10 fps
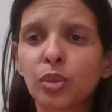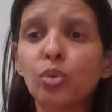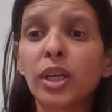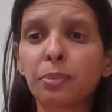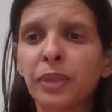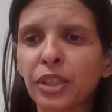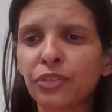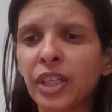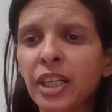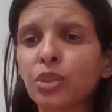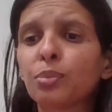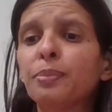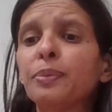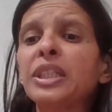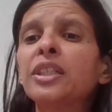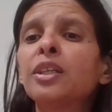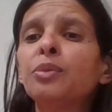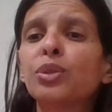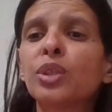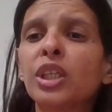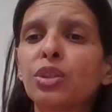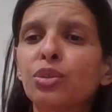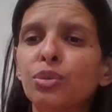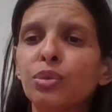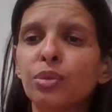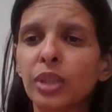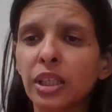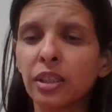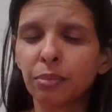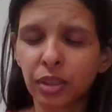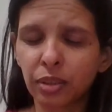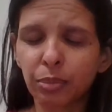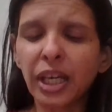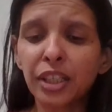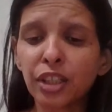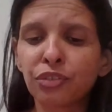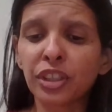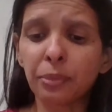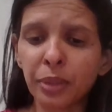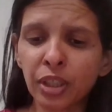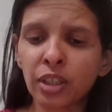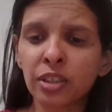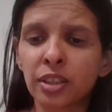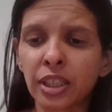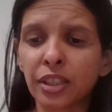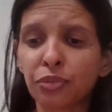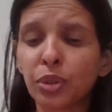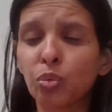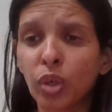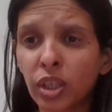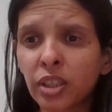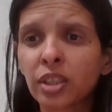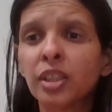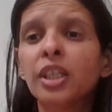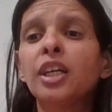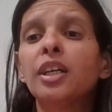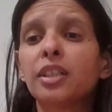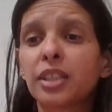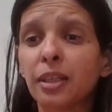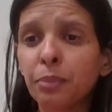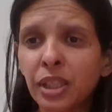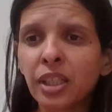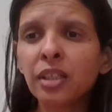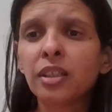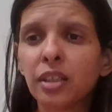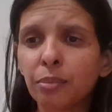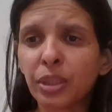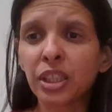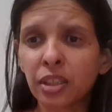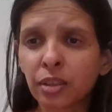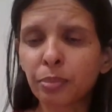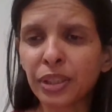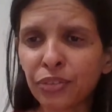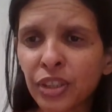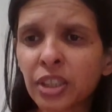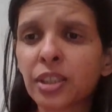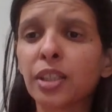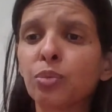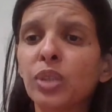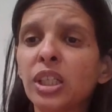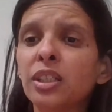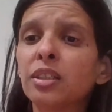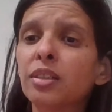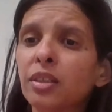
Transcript: who are a part of that. So basically, we don't need to do the idea of the demigods is that if we want something, material benefits, then we